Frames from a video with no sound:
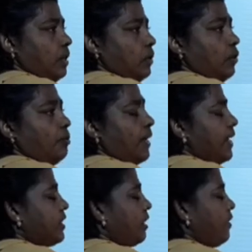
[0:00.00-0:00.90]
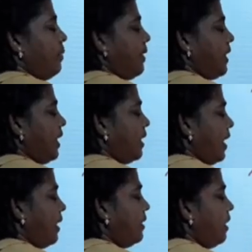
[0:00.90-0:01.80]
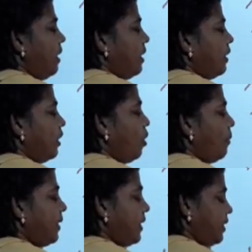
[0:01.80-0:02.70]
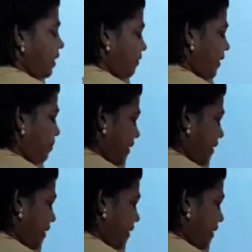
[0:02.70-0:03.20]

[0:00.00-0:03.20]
numerator will be there and denominator will be